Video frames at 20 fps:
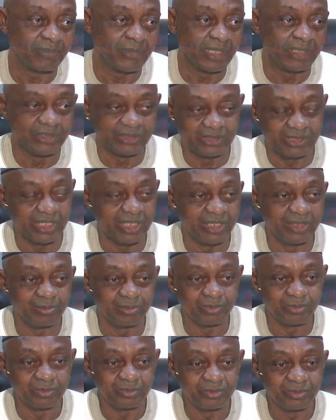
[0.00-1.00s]
It's
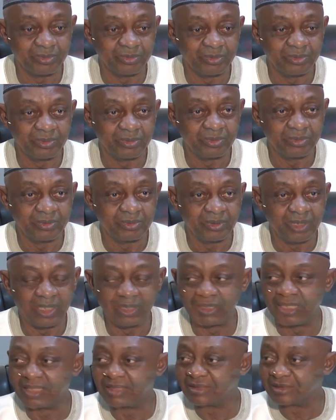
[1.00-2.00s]
sellable. And
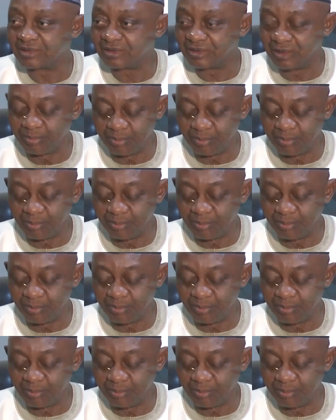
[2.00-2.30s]
that's the